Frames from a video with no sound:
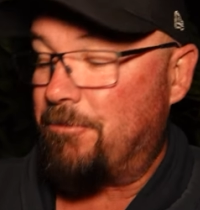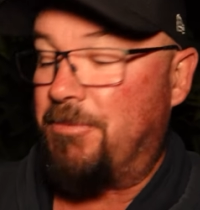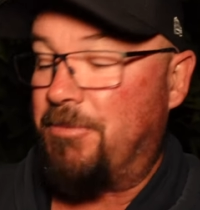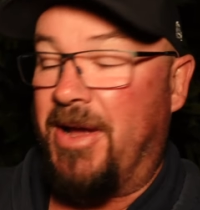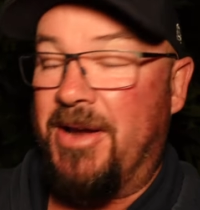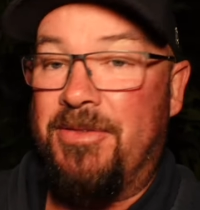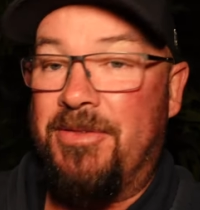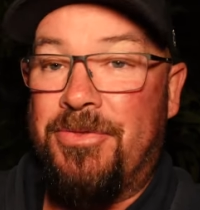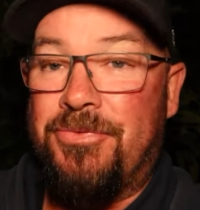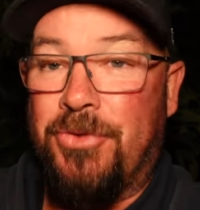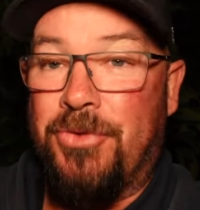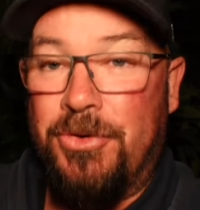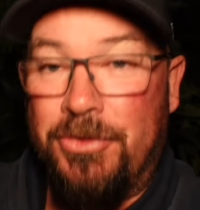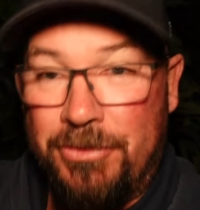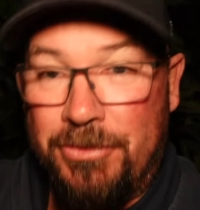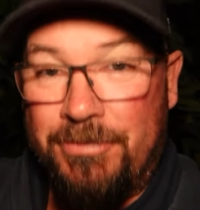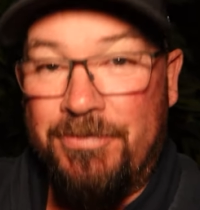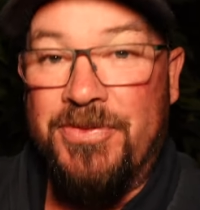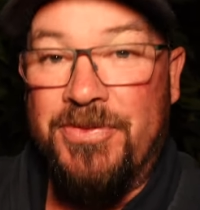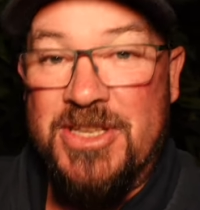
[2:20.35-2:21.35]
But
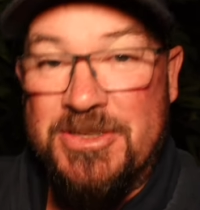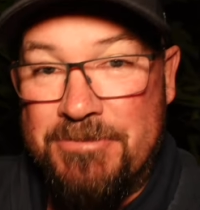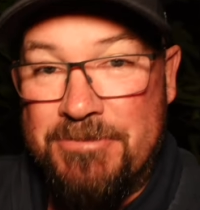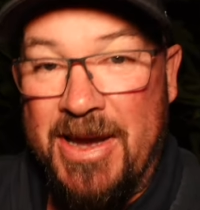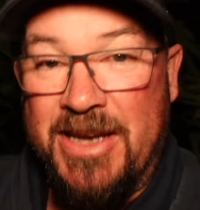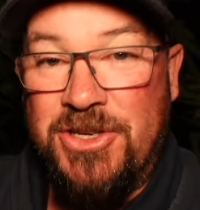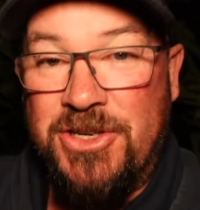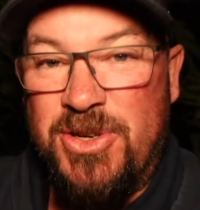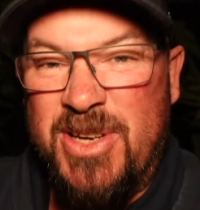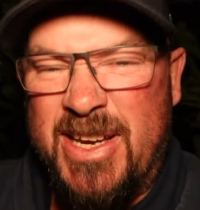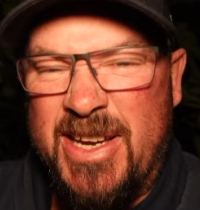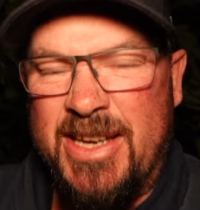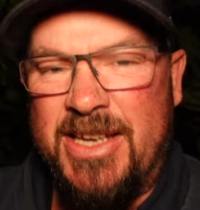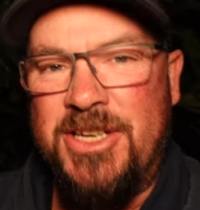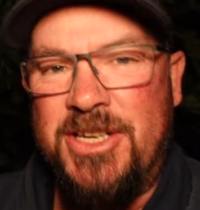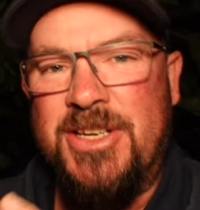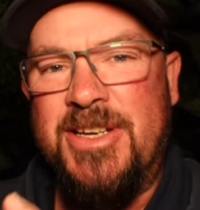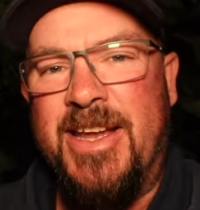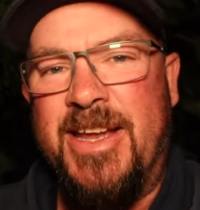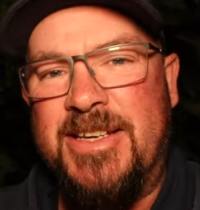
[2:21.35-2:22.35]
through this menu here,
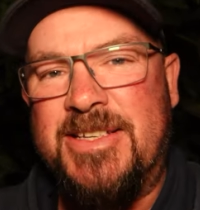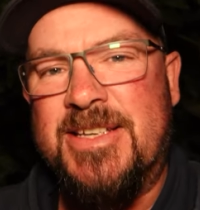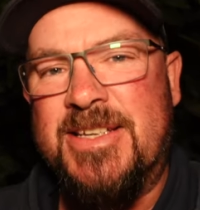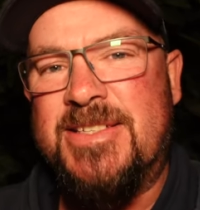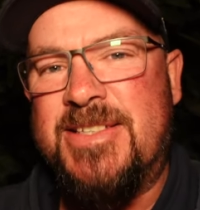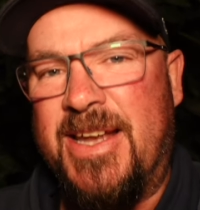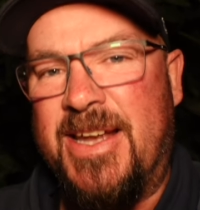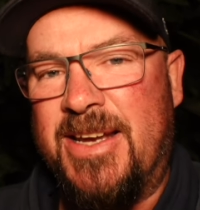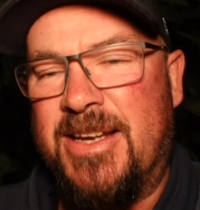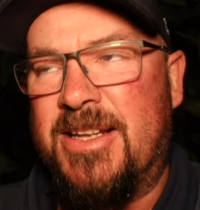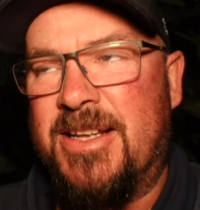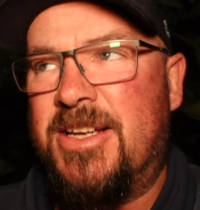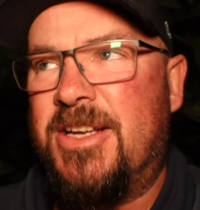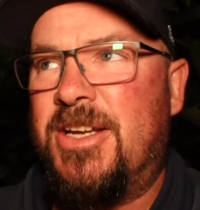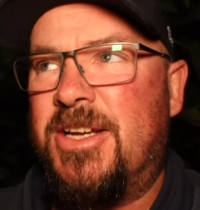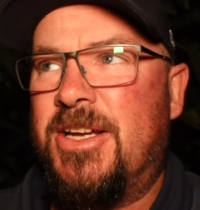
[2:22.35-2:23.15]
you need to set it